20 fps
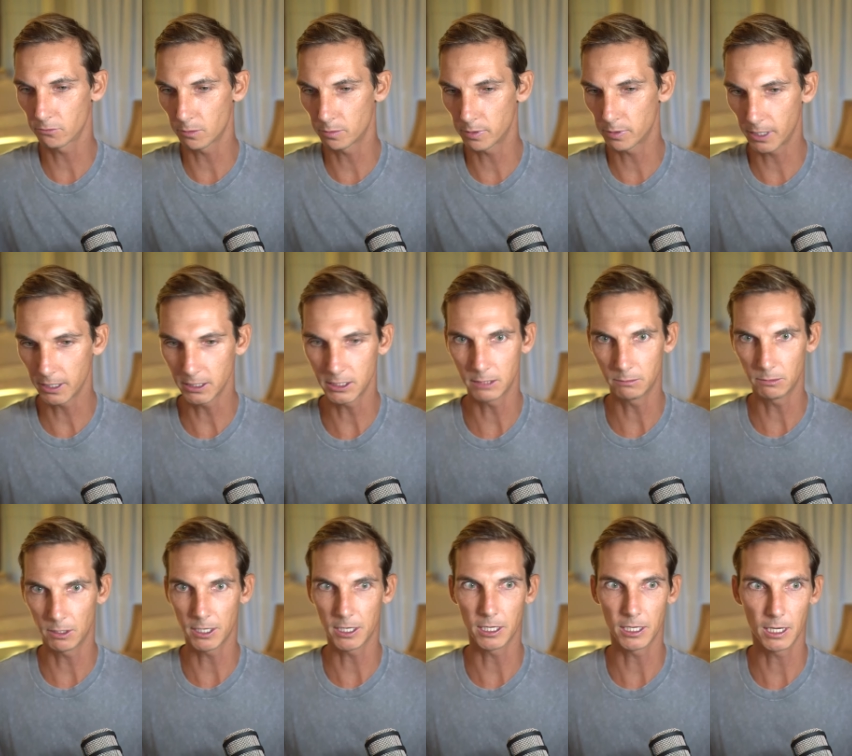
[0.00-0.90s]
replacing
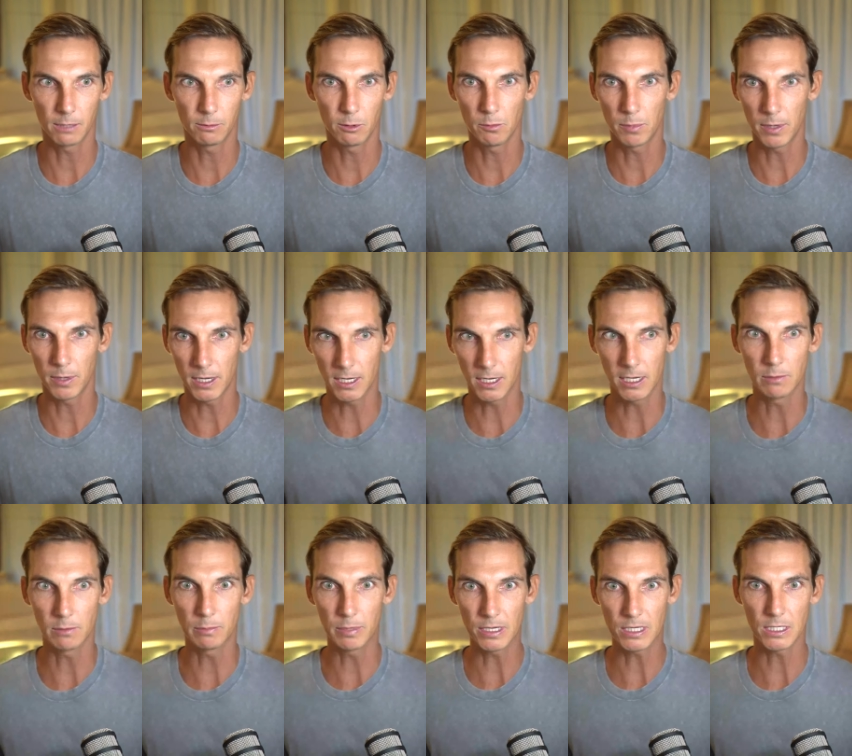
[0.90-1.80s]
my income and being
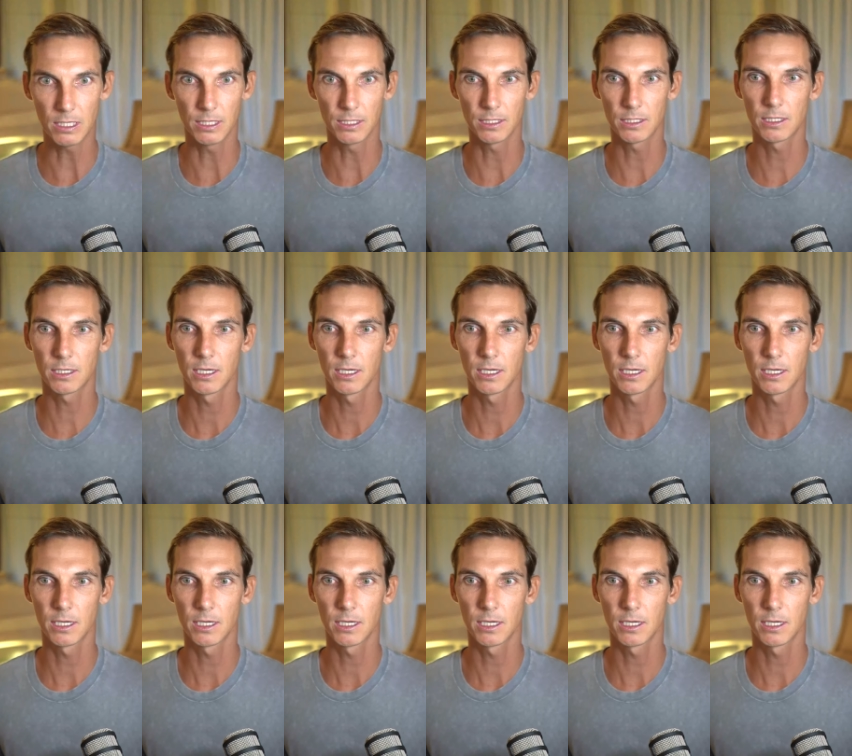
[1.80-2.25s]
in business,